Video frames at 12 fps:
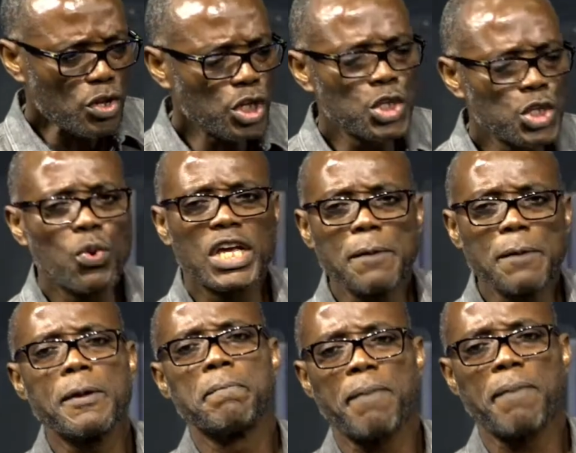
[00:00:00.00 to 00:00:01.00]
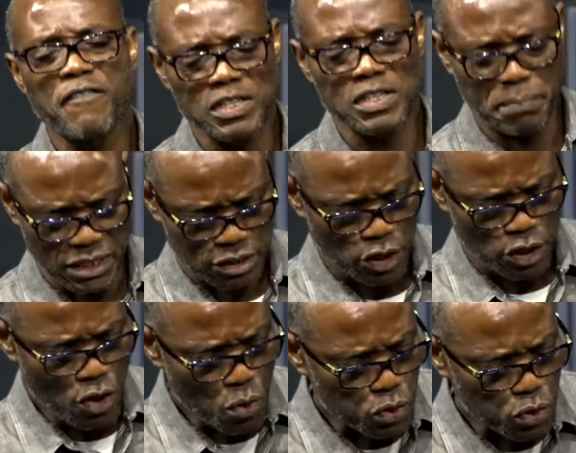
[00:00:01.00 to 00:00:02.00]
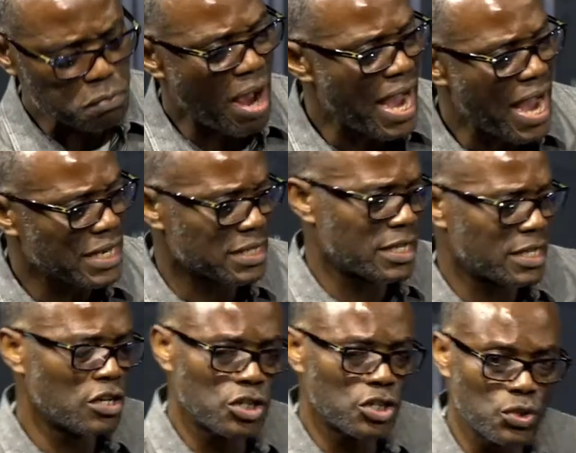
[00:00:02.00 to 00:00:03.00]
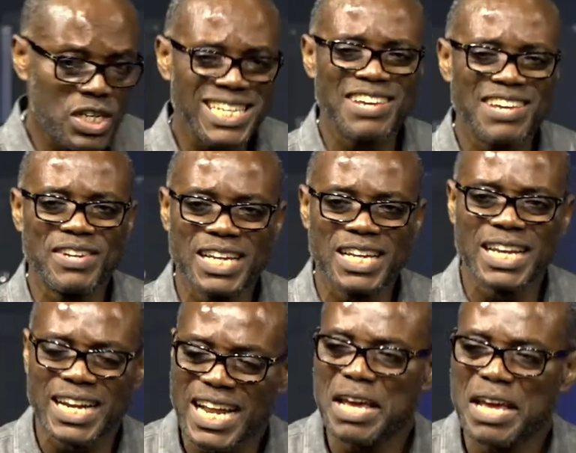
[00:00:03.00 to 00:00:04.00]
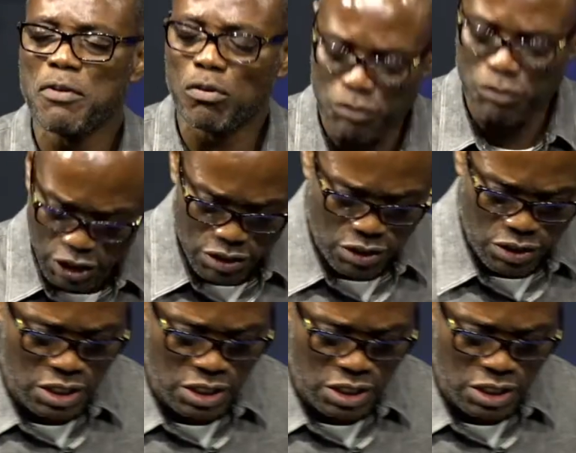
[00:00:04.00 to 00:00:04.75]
you'll keep in perfect peace whose mind is stayed on you this evening in the name of Jesus.